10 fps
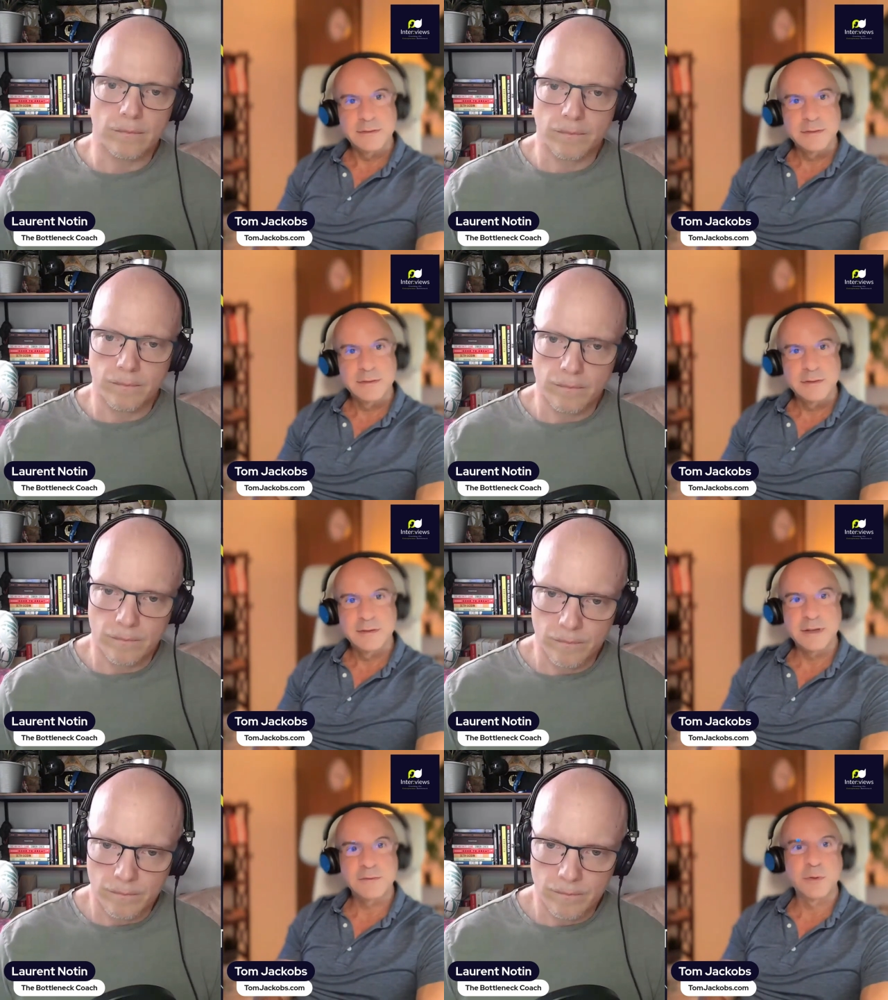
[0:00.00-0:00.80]
Speaker 1: because
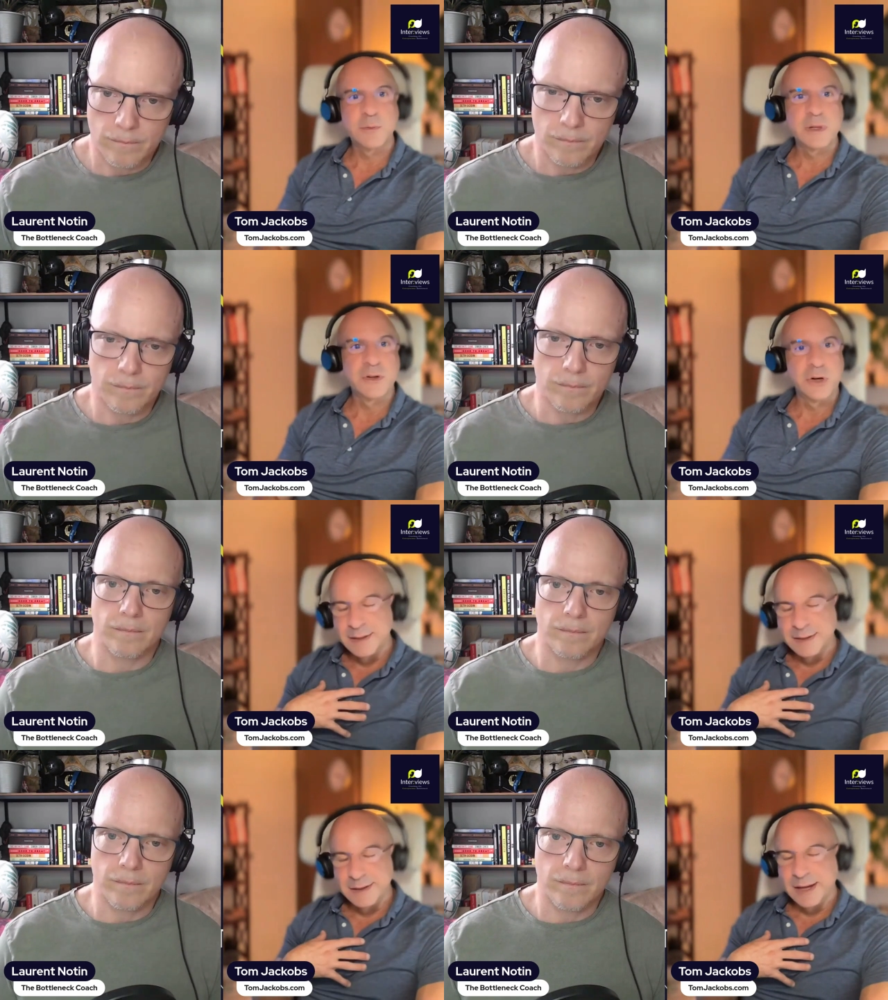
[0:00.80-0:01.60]
that's when we learn
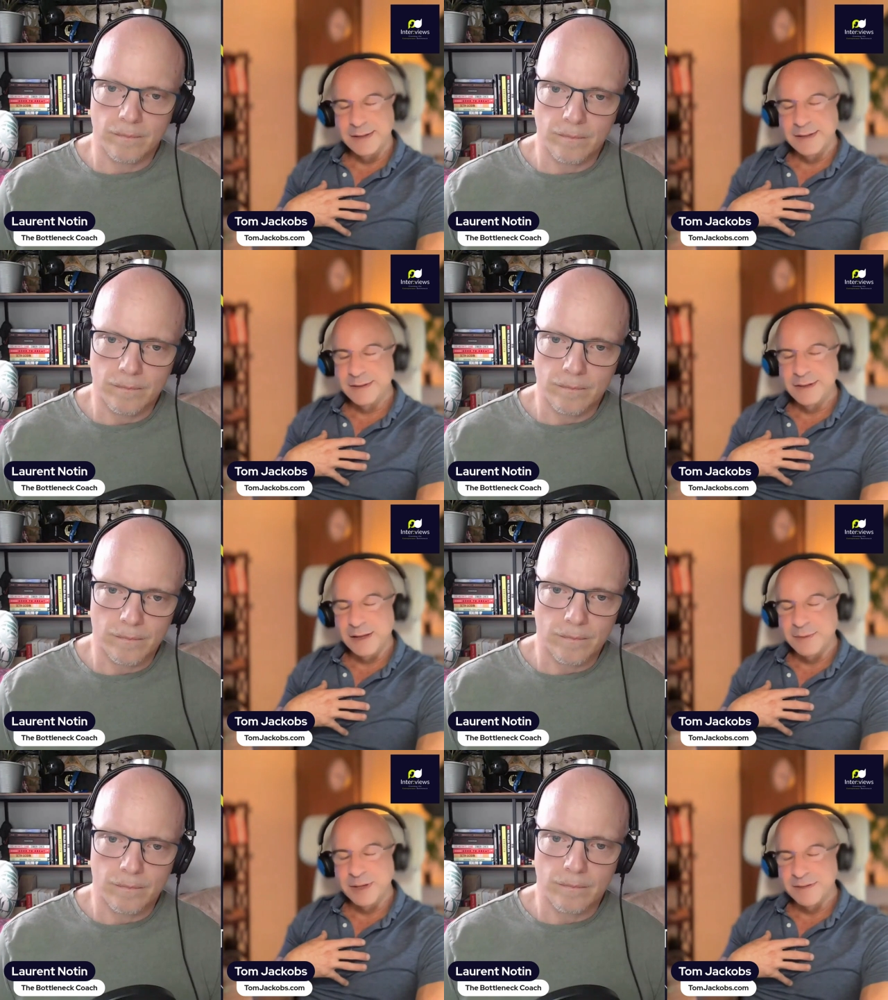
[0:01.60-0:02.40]
I didn't yell at
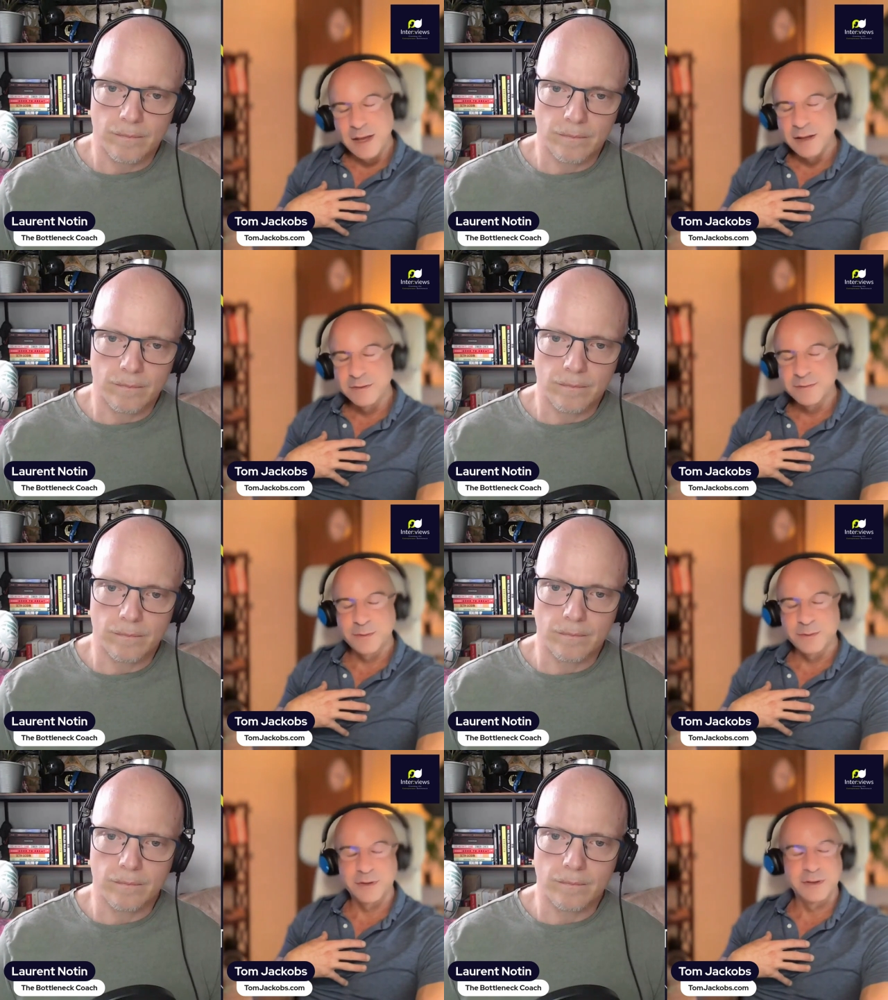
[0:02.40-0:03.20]
myself
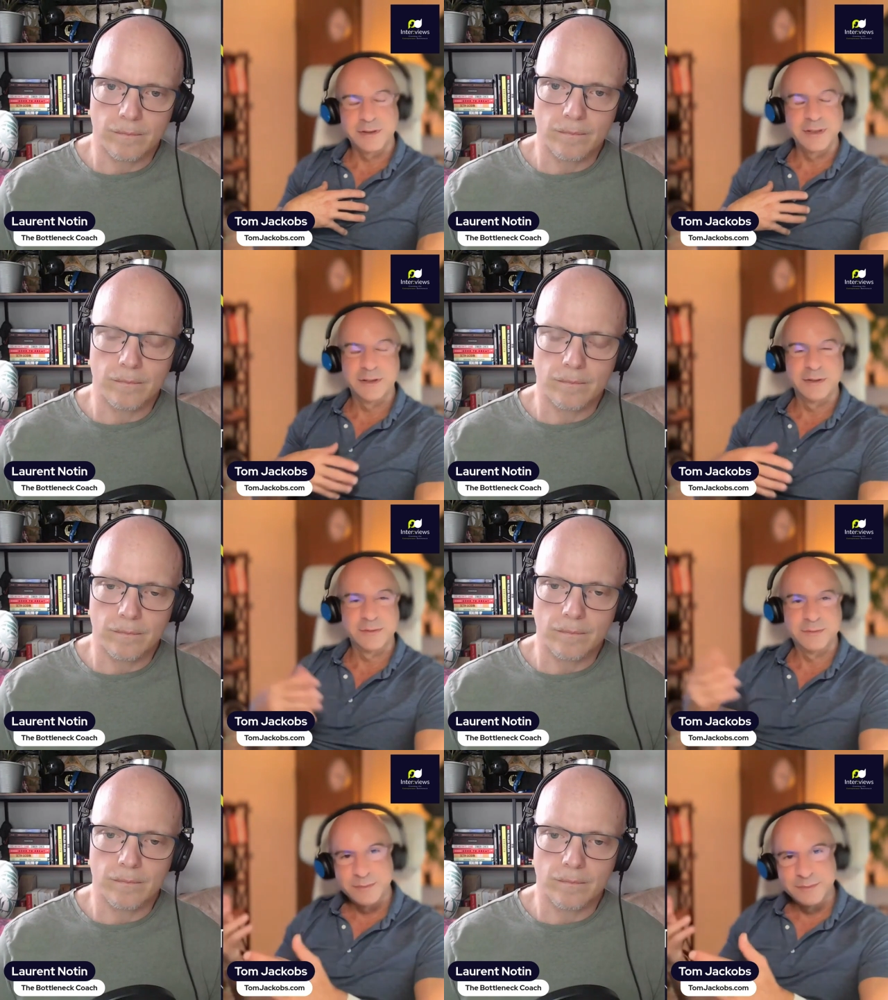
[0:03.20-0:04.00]
for, you
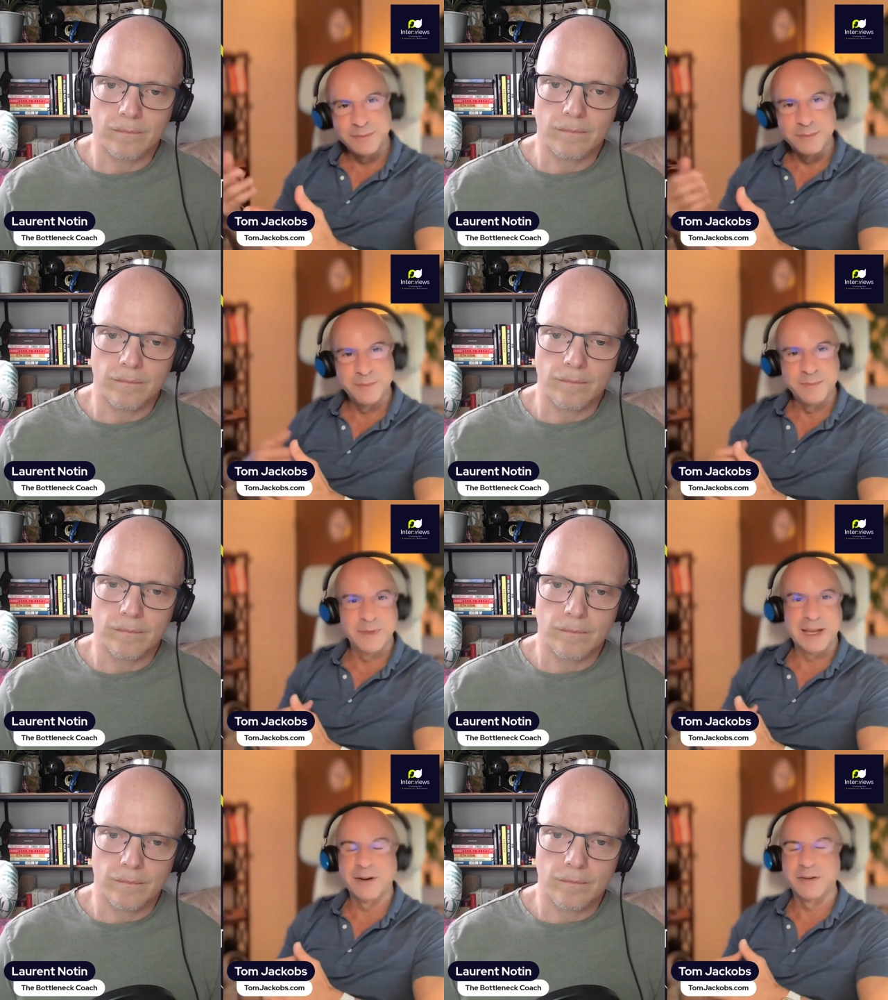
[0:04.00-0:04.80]
know,
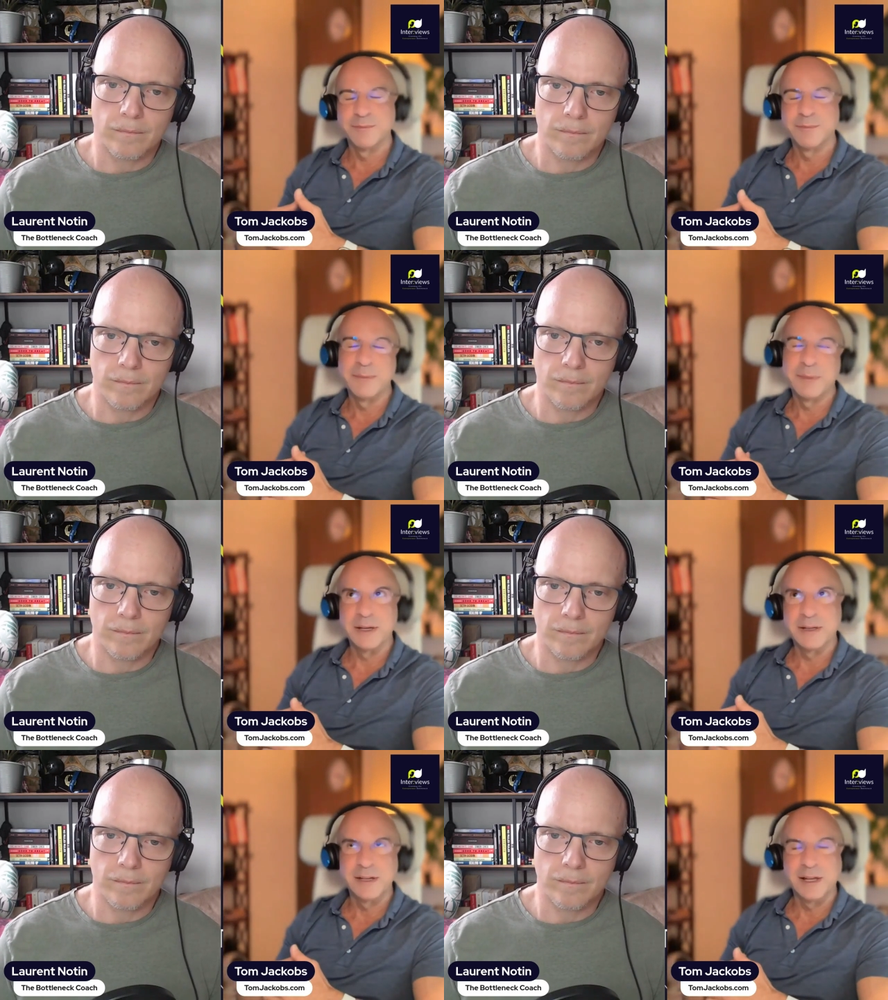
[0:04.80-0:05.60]
eh, or maybe I
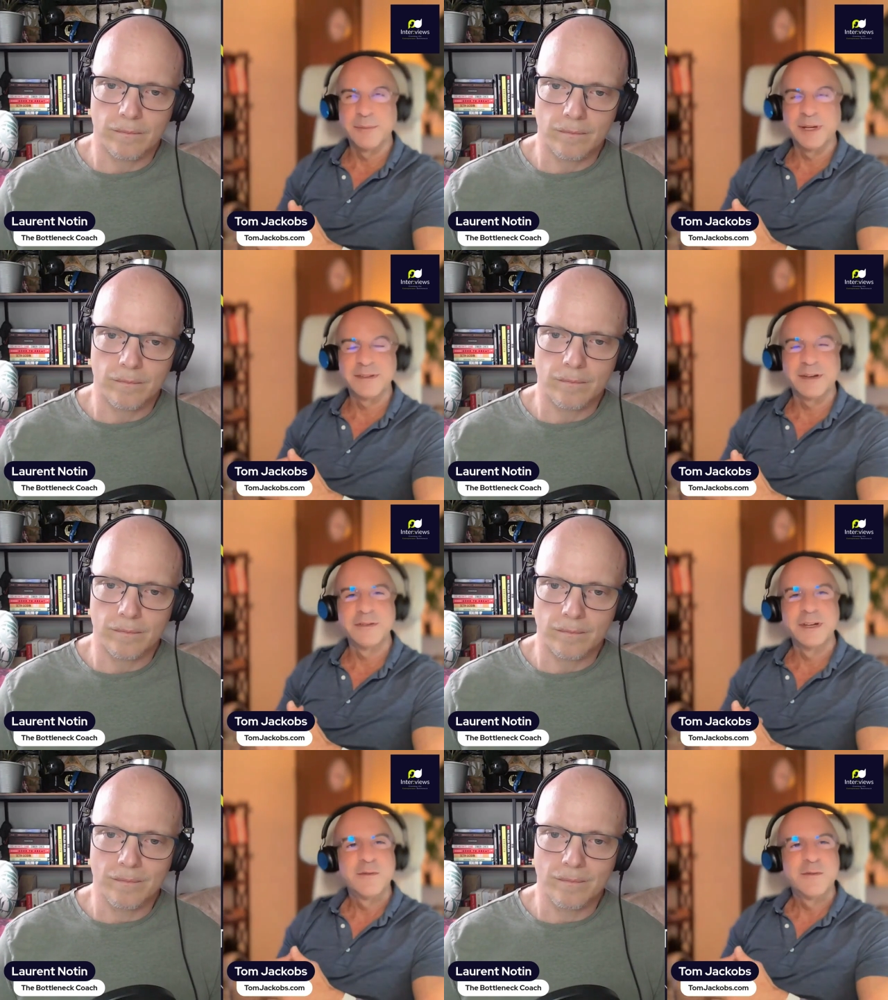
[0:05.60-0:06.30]
did yell at myself for